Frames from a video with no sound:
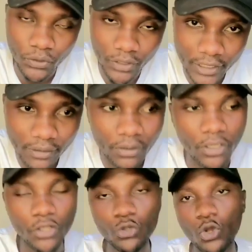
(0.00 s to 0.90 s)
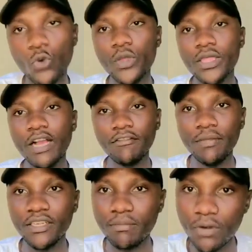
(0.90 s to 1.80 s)
Okay, so with
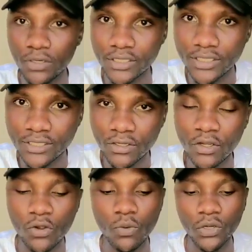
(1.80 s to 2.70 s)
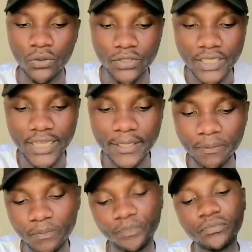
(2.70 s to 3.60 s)
government bonds, when you say,
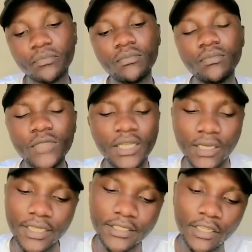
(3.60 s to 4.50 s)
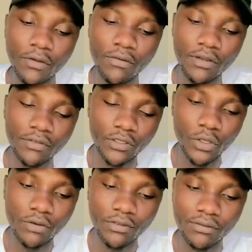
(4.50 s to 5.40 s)
let's say you have, you
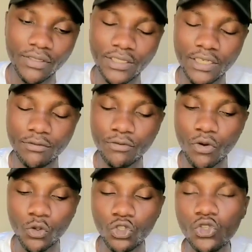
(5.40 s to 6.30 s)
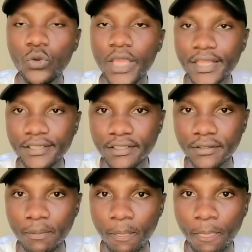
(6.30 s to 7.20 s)
have invested for two years,
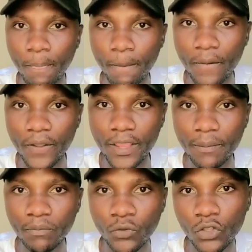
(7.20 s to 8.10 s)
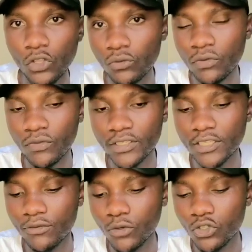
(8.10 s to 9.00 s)
okay, you have
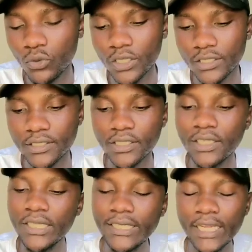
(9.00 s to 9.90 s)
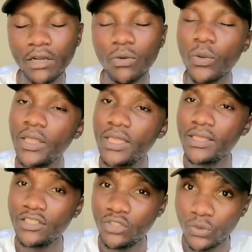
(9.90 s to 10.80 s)
invested for two years. Now, within
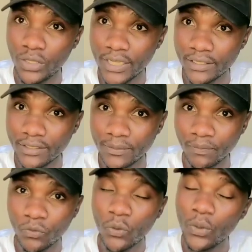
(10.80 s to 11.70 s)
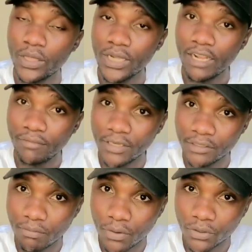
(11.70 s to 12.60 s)
these two years, with the
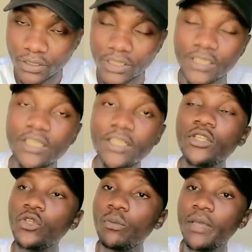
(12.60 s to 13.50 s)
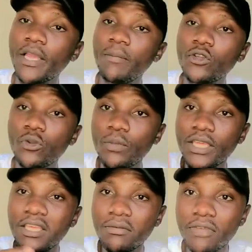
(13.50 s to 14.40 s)
government bond, you'll be able to be
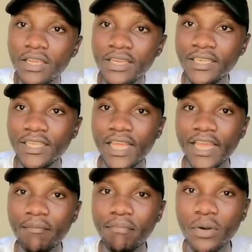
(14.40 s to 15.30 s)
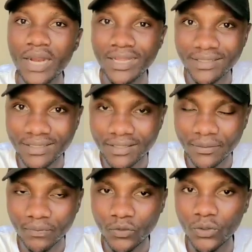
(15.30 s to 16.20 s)
given a bonus,
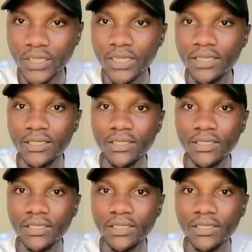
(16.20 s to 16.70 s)
okay?